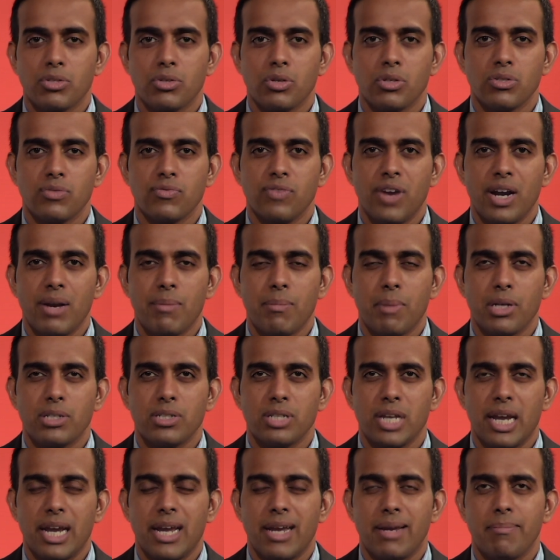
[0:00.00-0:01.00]
So it's very
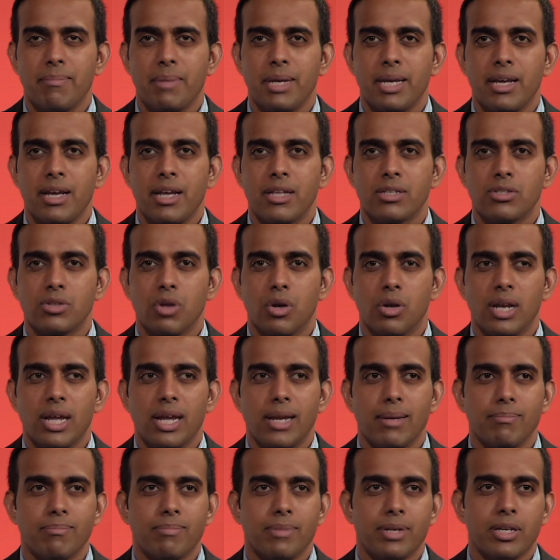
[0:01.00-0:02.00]
much it's not
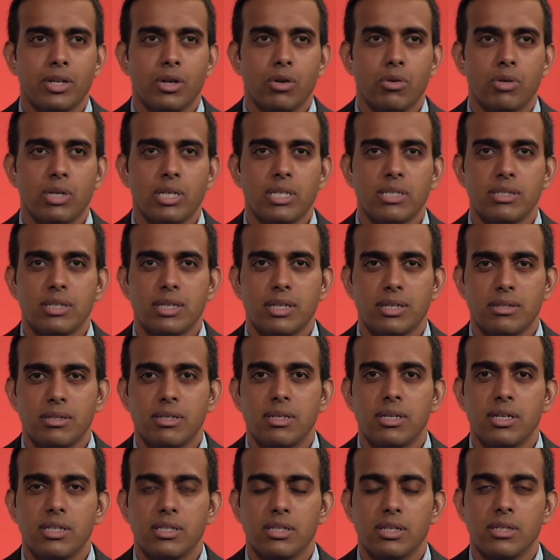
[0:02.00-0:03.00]

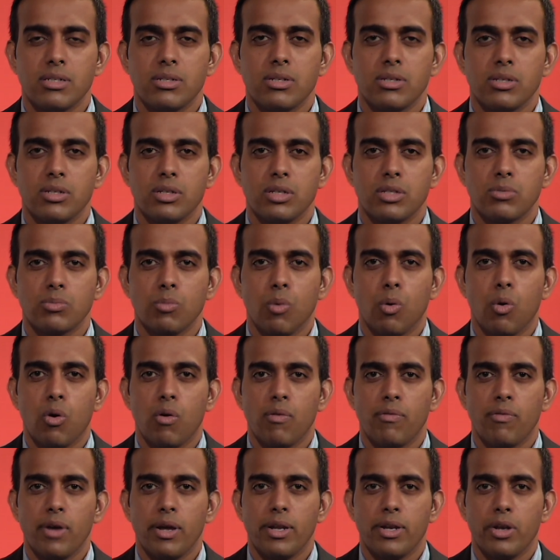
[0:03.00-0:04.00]
it's more
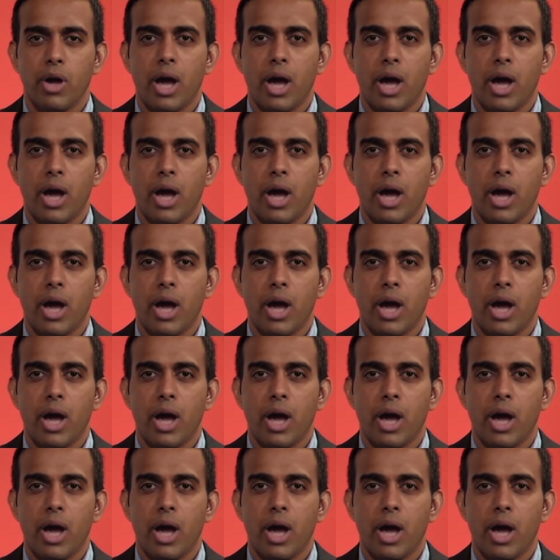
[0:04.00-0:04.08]
of,